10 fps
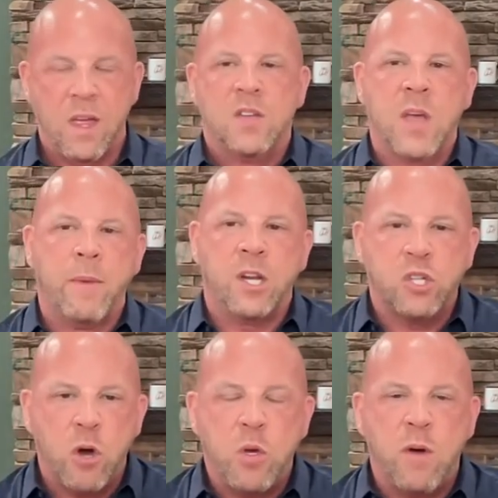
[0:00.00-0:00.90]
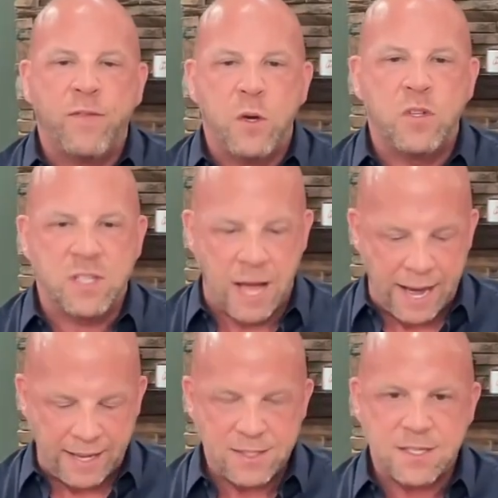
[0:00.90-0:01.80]
So I'm going to show you a few
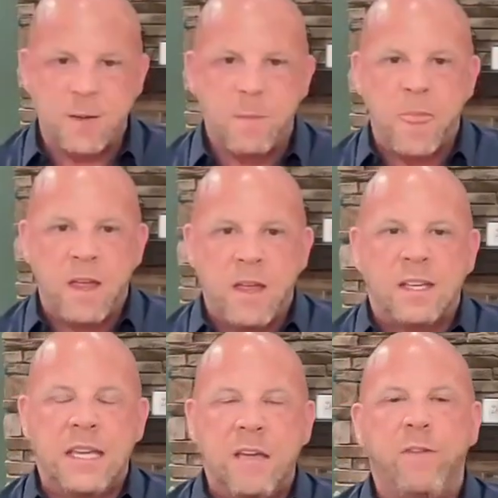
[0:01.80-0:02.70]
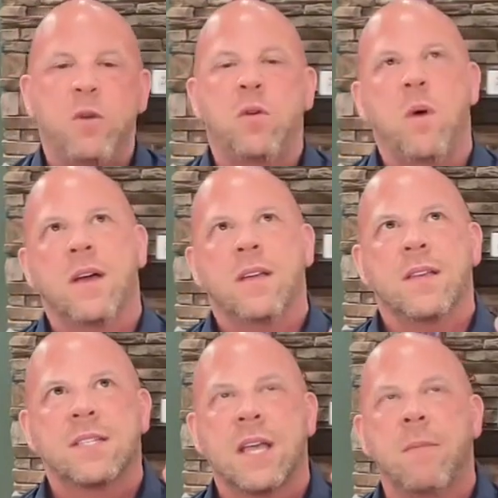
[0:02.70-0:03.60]
slides, give you
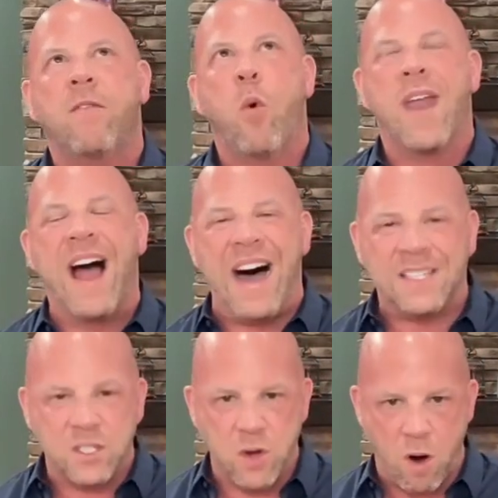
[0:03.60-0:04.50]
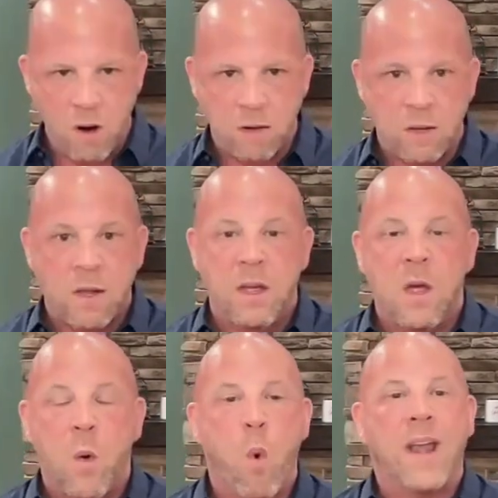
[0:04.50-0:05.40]
some of what I saw,
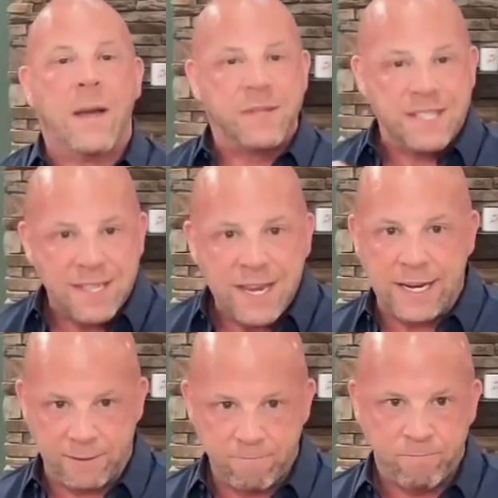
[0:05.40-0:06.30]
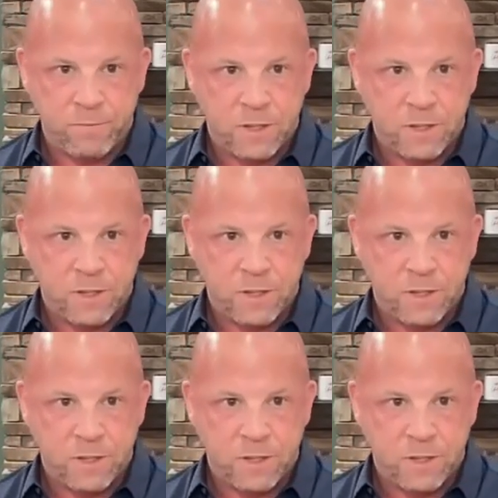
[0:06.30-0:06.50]
what I'm seeing,